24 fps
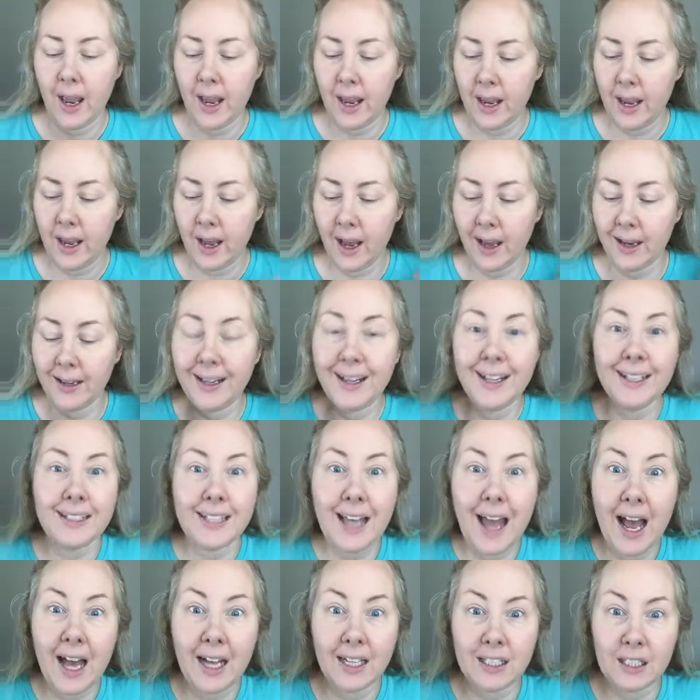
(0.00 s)
and it's
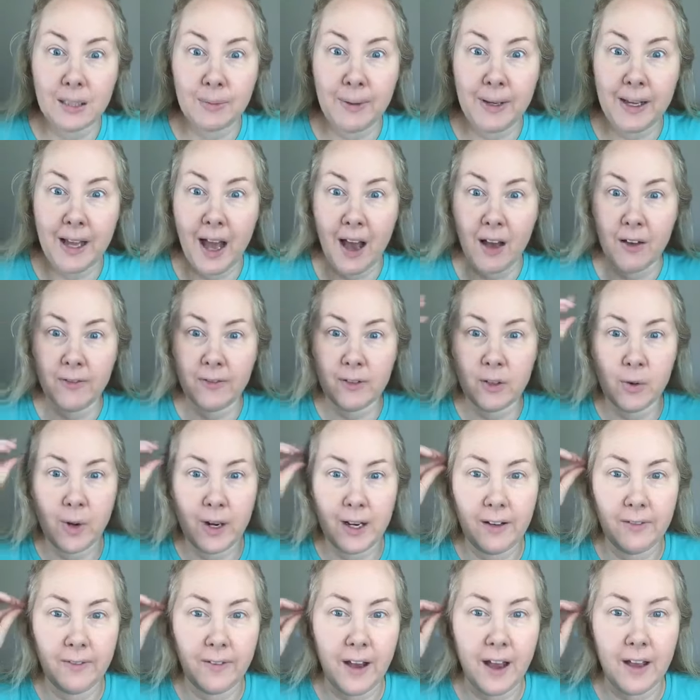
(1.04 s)
SPF
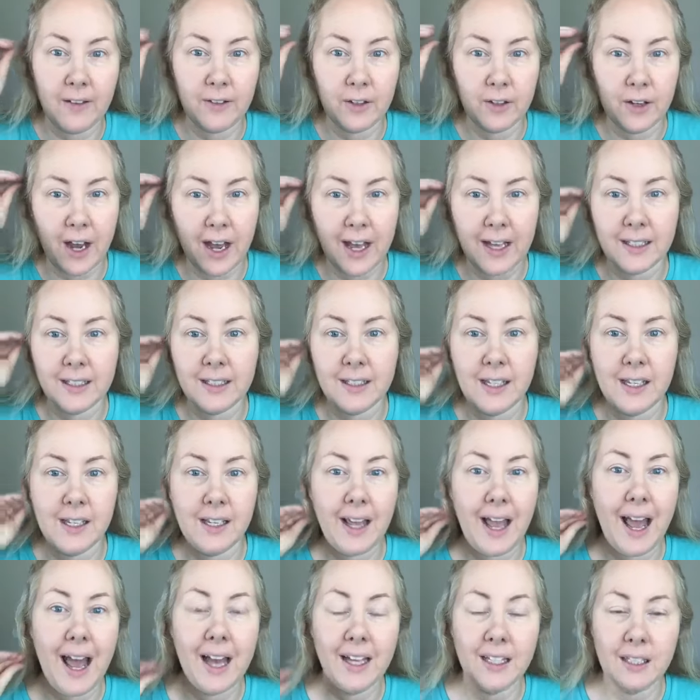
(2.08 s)
25, you guys.
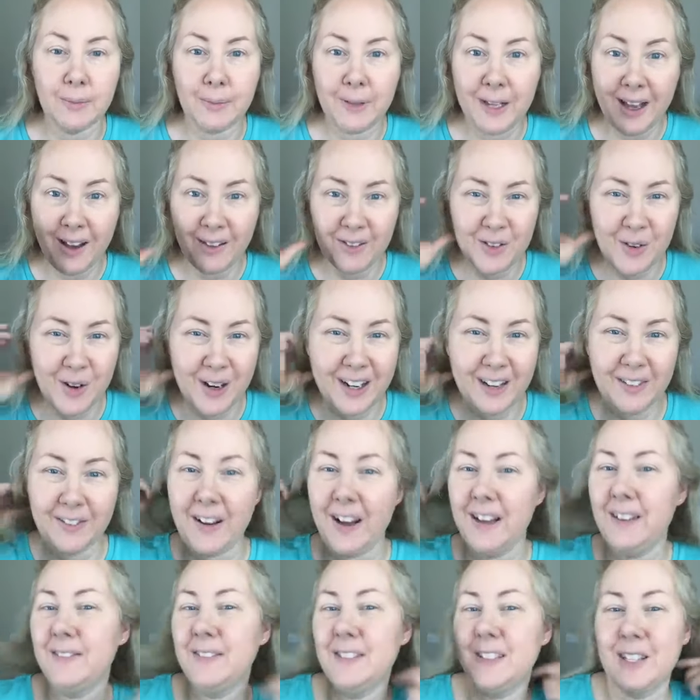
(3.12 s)
SPF
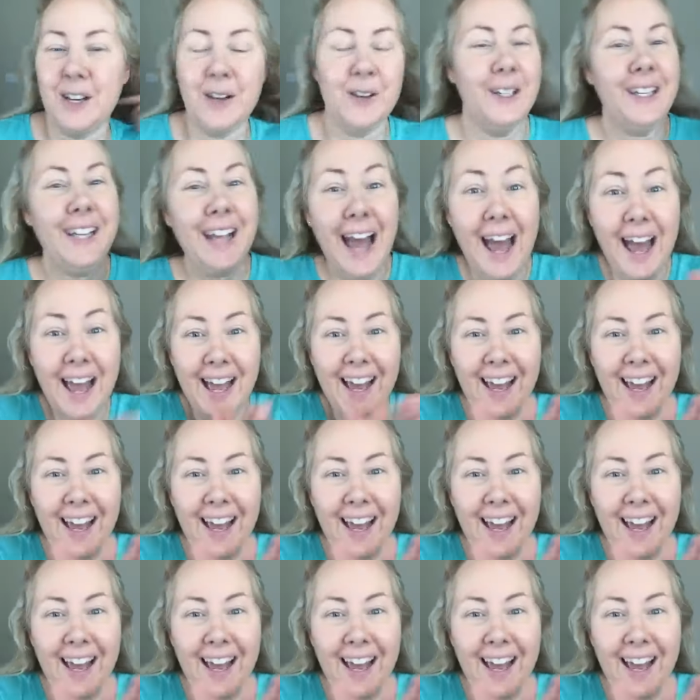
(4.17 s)
25. So yay!